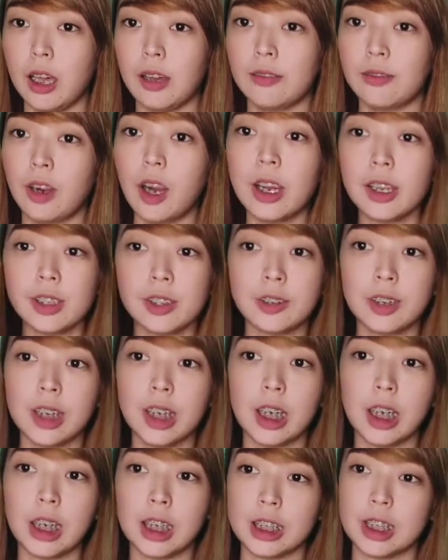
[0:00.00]
of Artery
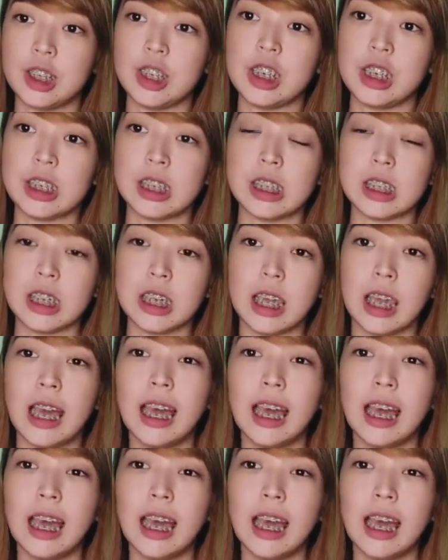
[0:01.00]
Nugget GT,